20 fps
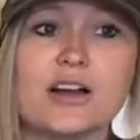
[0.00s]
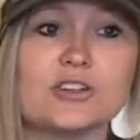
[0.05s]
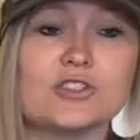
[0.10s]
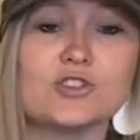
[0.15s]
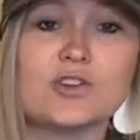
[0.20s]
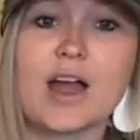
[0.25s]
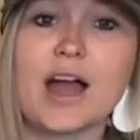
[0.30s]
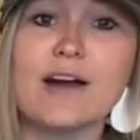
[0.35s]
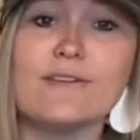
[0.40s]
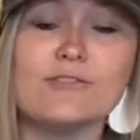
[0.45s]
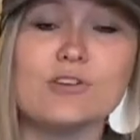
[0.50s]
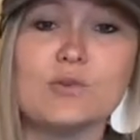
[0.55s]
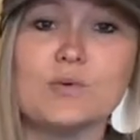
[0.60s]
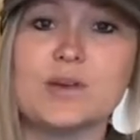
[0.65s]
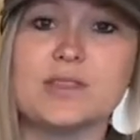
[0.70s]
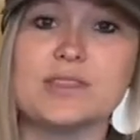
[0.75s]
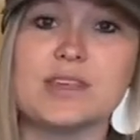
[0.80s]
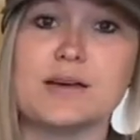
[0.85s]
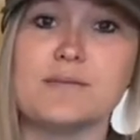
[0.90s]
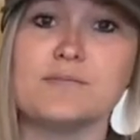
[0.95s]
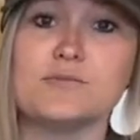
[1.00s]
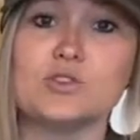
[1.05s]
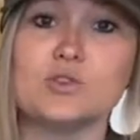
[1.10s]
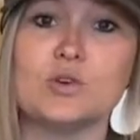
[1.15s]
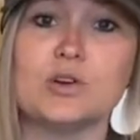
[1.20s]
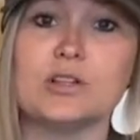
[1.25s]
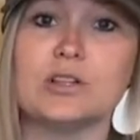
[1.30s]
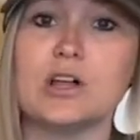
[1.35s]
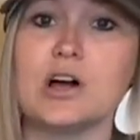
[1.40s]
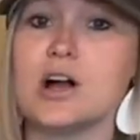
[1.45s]
travel with them
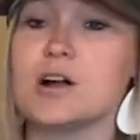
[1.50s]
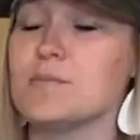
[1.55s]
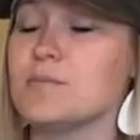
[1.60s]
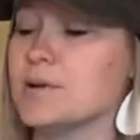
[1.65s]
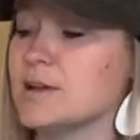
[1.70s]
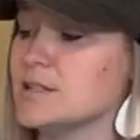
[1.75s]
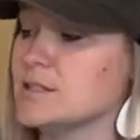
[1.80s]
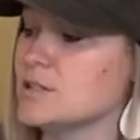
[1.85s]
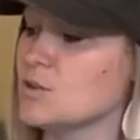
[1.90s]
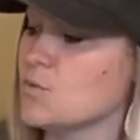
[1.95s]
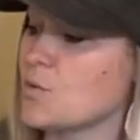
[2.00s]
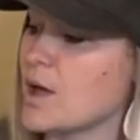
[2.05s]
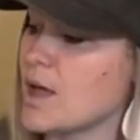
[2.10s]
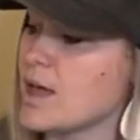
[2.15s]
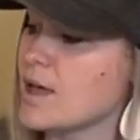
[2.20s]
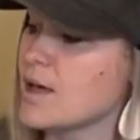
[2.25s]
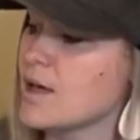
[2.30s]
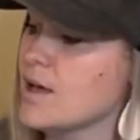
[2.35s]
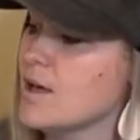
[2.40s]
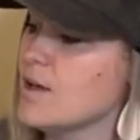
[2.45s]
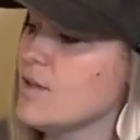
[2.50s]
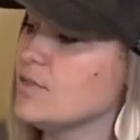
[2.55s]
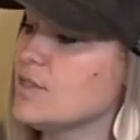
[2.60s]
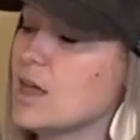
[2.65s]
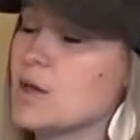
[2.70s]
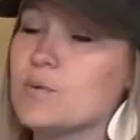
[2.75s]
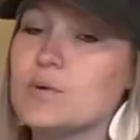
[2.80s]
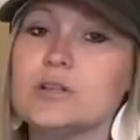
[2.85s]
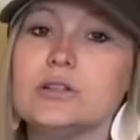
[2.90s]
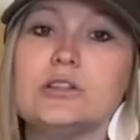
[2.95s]
to a long place away,
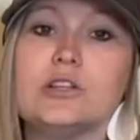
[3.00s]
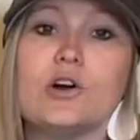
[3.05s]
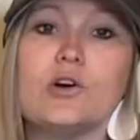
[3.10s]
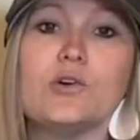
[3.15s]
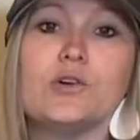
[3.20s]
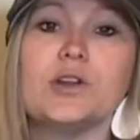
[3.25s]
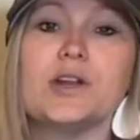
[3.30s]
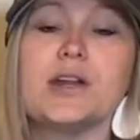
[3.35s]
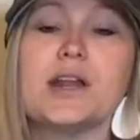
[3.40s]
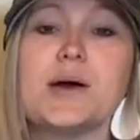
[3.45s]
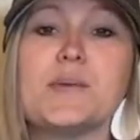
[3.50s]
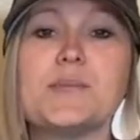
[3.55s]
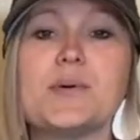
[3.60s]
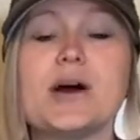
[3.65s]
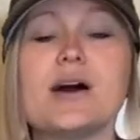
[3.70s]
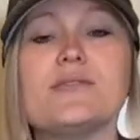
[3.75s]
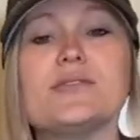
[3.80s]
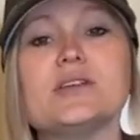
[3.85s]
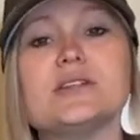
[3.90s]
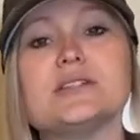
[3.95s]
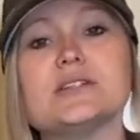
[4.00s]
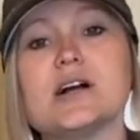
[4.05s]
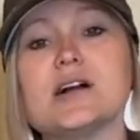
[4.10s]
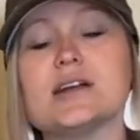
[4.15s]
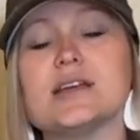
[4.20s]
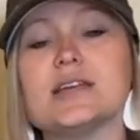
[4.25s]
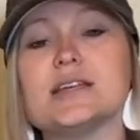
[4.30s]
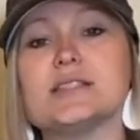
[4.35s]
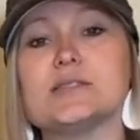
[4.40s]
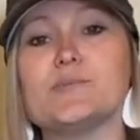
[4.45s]
they would load it up on the
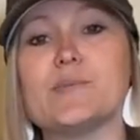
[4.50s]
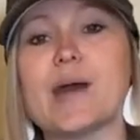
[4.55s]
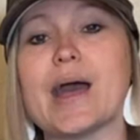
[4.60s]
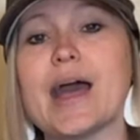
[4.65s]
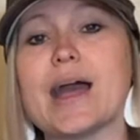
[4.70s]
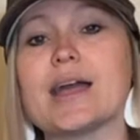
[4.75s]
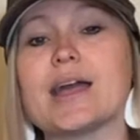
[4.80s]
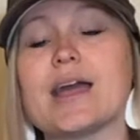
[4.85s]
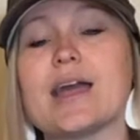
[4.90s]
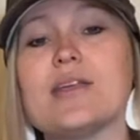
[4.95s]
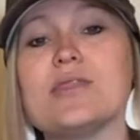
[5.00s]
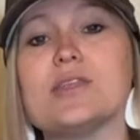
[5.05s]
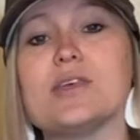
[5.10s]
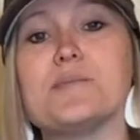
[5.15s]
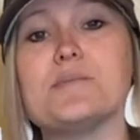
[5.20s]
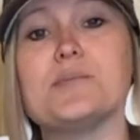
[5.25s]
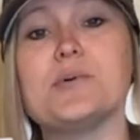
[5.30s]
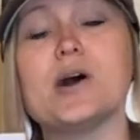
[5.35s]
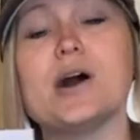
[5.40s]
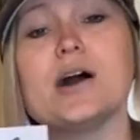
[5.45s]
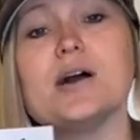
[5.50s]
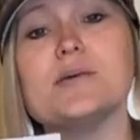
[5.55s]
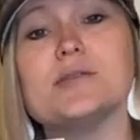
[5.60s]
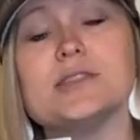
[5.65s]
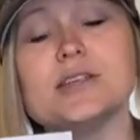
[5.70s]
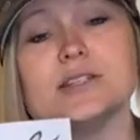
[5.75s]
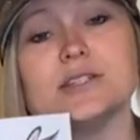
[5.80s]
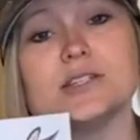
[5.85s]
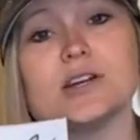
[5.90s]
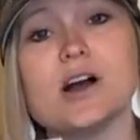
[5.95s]
donkey's back and
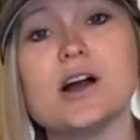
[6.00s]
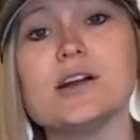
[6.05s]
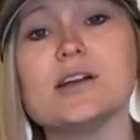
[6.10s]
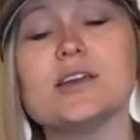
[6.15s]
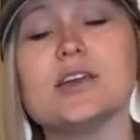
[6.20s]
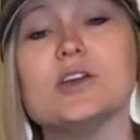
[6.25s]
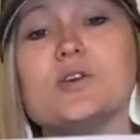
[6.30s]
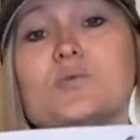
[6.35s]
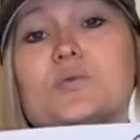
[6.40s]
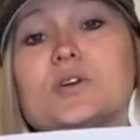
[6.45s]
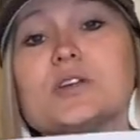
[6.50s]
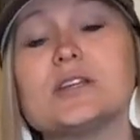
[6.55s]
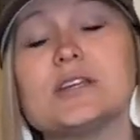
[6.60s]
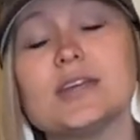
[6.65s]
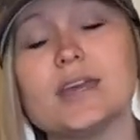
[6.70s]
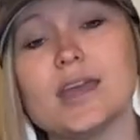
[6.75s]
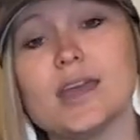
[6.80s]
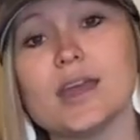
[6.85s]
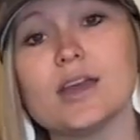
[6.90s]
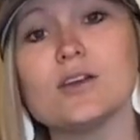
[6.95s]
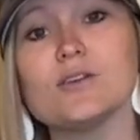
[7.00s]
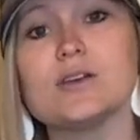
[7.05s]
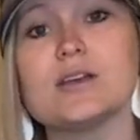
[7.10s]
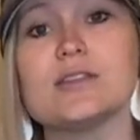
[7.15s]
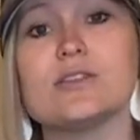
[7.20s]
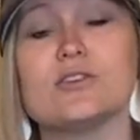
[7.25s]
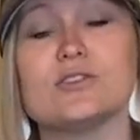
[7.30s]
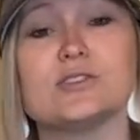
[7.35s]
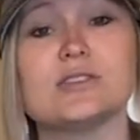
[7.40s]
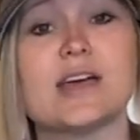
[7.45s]
the donkey would
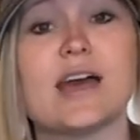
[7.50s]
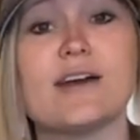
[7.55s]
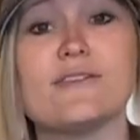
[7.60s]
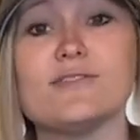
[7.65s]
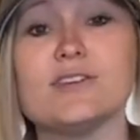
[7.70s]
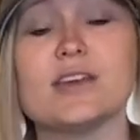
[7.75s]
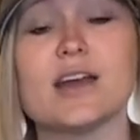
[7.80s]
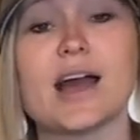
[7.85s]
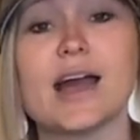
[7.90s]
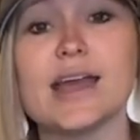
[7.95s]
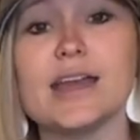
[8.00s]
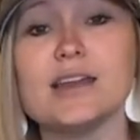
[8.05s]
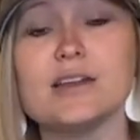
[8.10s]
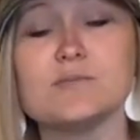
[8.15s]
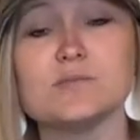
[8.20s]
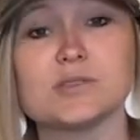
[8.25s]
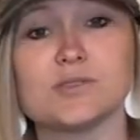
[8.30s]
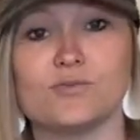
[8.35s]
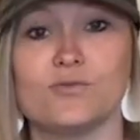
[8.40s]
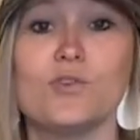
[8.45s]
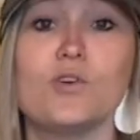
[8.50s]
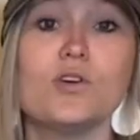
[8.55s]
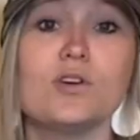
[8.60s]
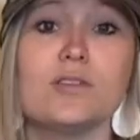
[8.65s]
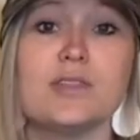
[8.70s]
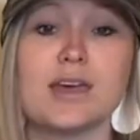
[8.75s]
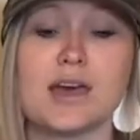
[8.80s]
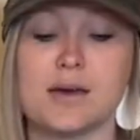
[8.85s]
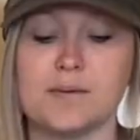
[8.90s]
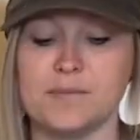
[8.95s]
carry those heavy items
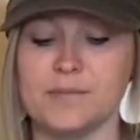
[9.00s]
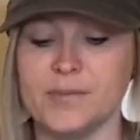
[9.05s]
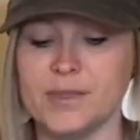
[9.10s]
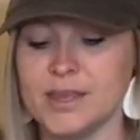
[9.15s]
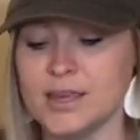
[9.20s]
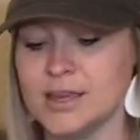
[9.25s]
for them.